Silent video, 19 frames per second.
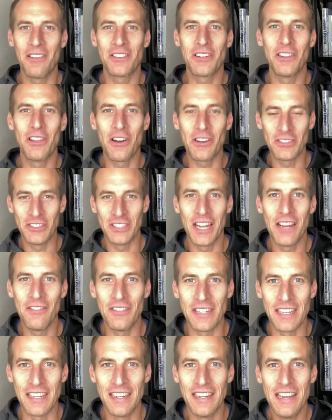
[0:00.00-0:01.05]
to
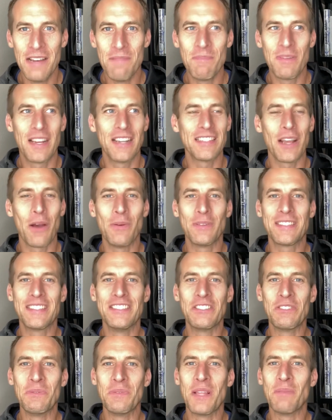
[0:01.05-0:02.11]
longevity because I was
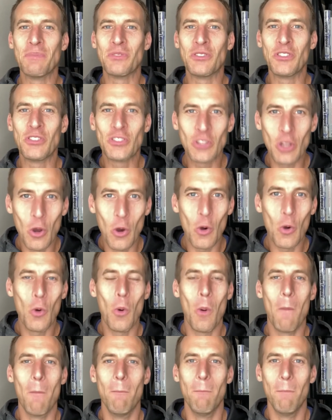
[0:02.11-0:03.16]
consuming them
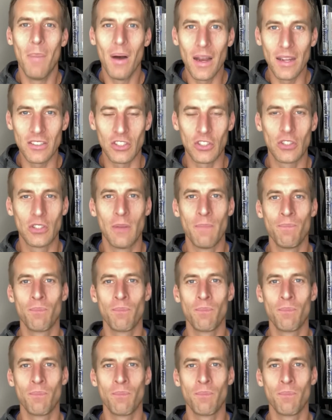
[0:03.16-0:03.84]
so much.